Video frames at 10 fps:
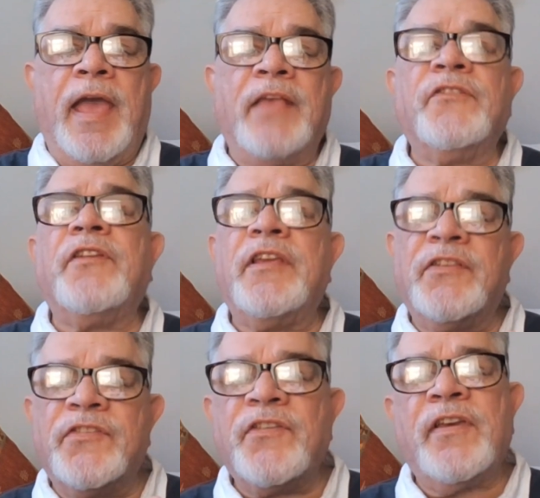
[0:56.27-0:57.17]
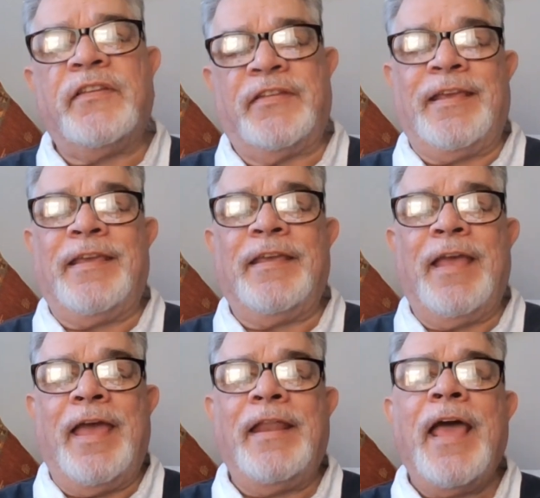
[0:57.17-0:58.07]
as an exciting
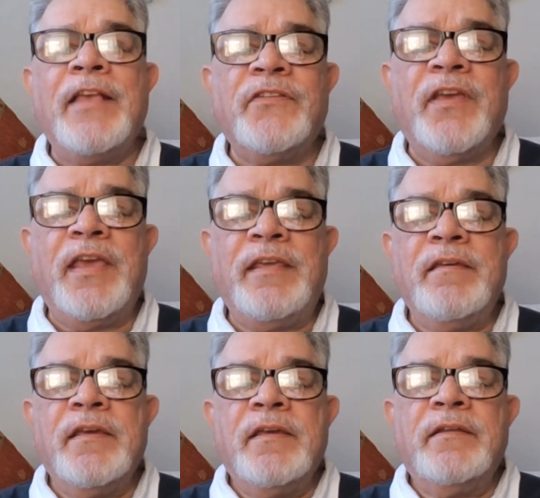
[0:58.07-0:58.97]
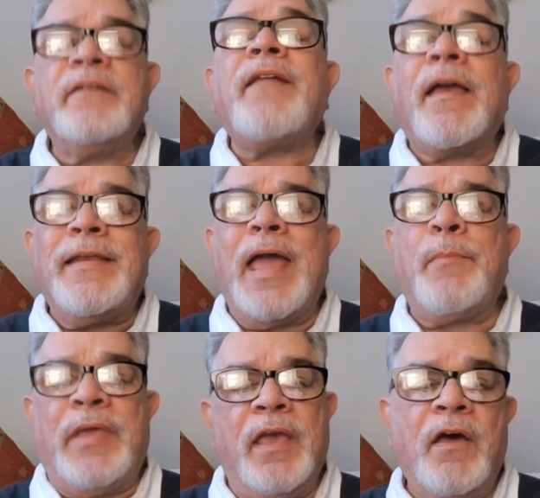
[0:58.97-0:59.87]
and as a
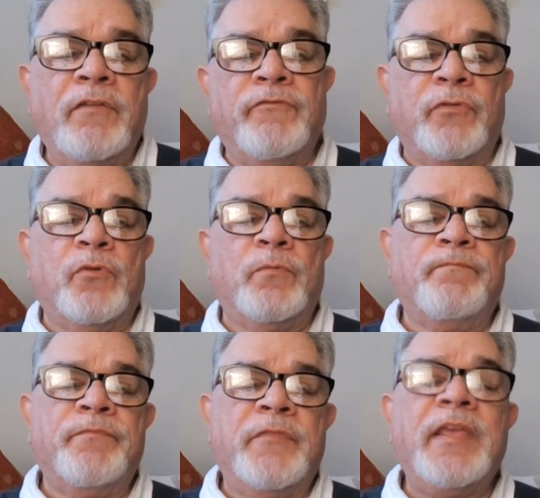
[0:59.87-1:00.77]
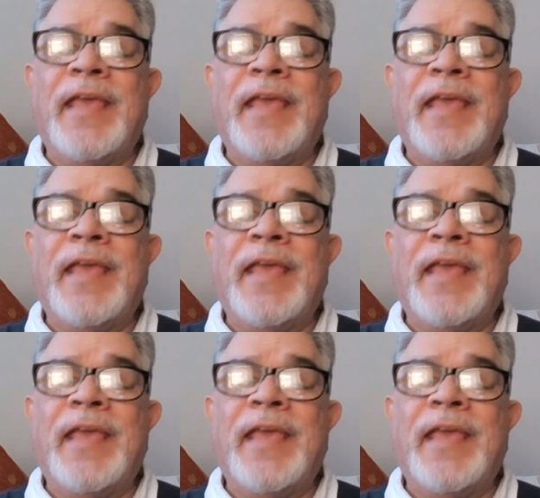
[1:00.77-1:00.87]
dynamic art form. It